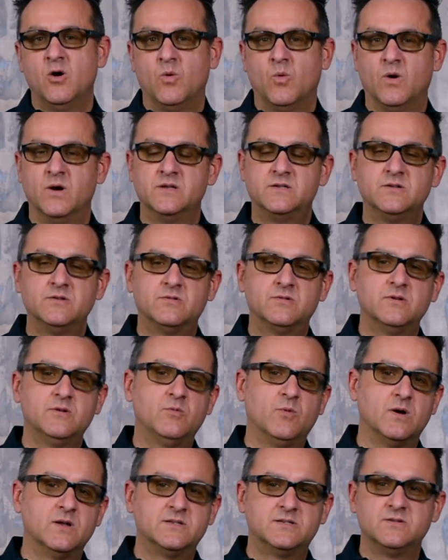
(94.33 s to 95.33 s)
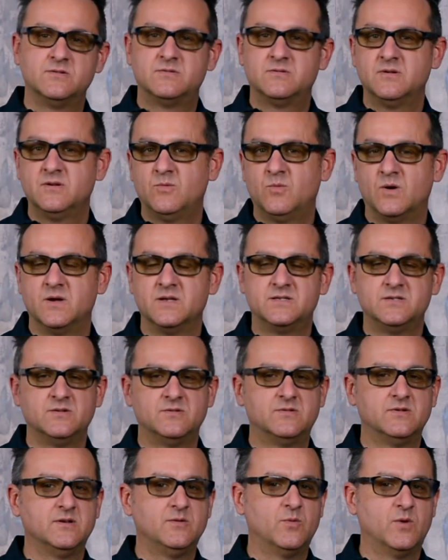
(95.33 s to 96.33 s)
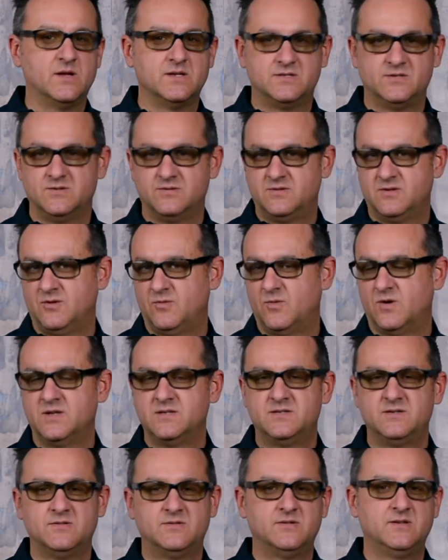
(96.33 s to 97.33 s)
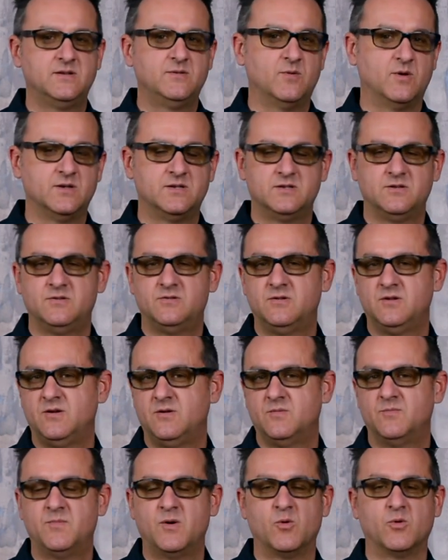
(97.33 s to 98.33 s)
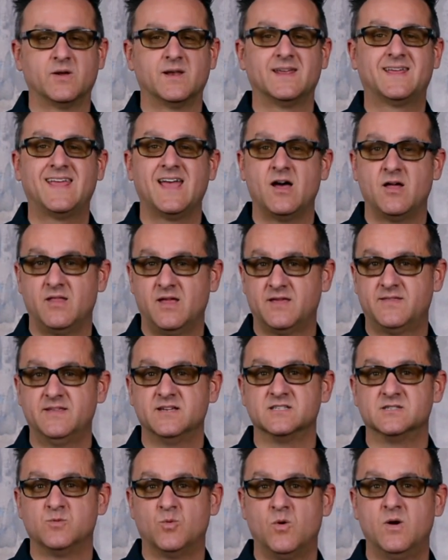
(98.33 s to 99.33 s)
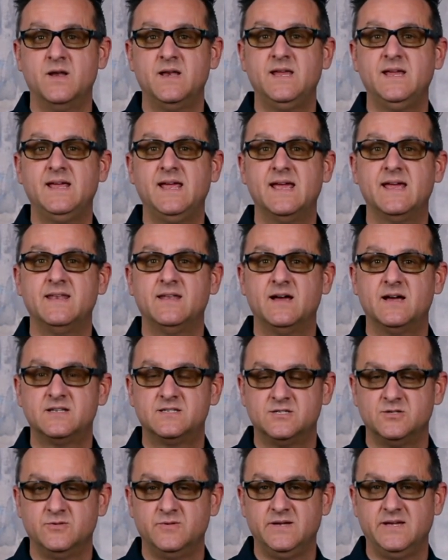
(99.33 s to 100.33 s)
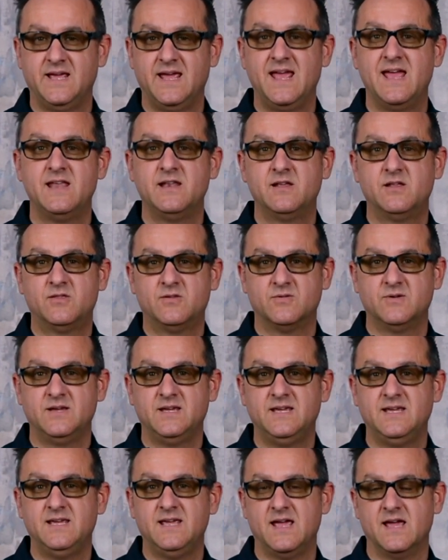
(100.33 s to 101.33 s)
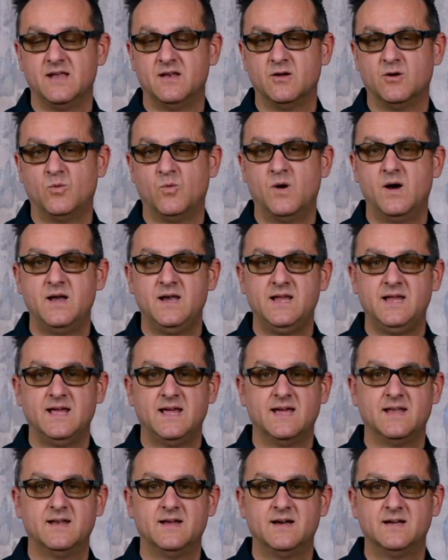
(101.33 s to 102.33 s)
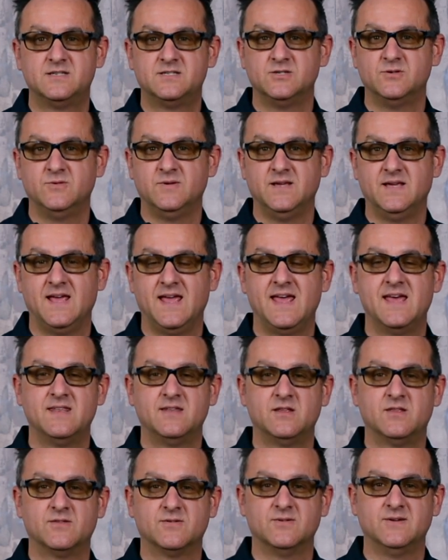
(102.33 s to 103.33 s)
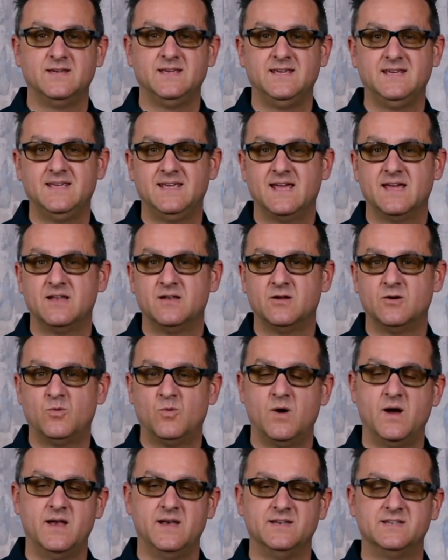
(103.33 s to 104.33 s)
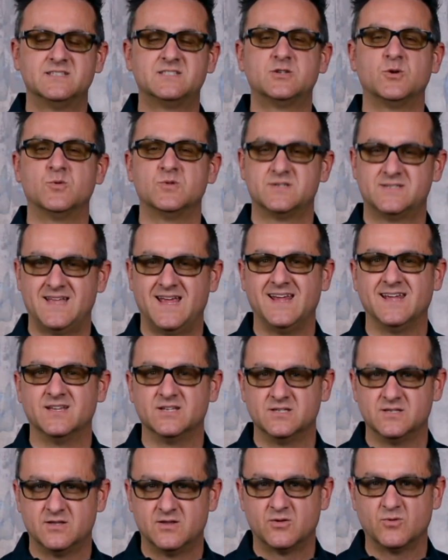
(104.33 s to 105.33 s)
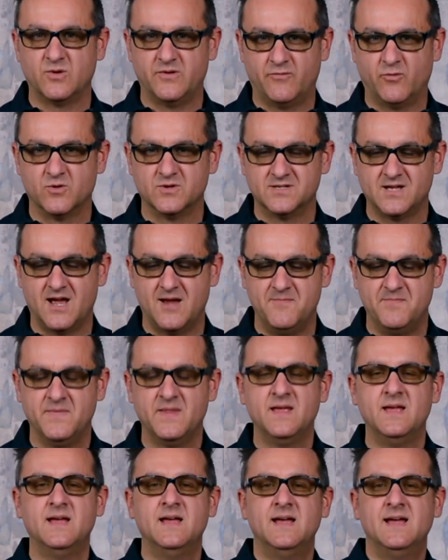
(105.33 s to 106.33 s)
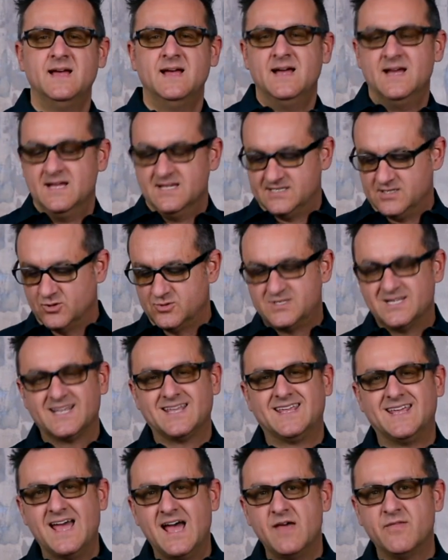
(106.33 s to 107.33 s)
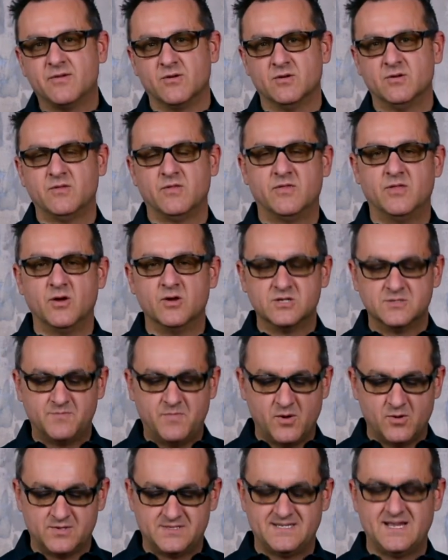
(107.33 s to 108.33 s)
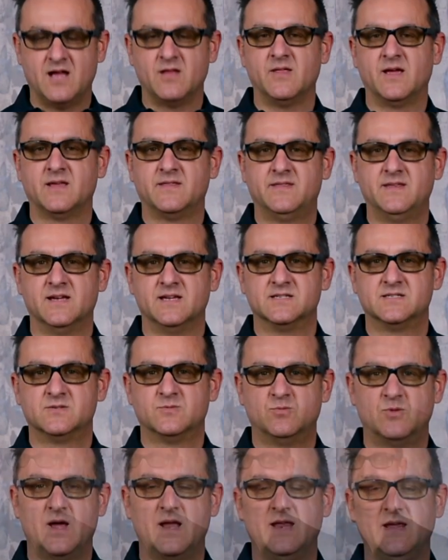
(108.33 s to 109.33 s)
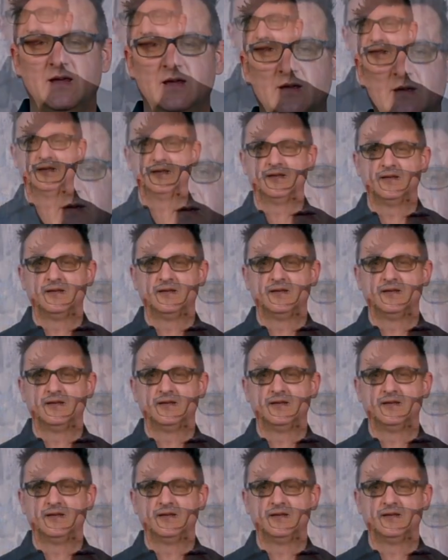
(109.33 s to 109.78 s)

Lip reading: 1, 2, 3, 1, 2, 3, 1, 2, 3, 1, 2, 3, 1, 2, 3, 1, 2, 3. But we're going to count like this. 1E and a 2E and a 3E and a 1E and a 2E and a 3E and a 1. Just so we're staying in 3/4 time. So together, those both sound like this. Ready,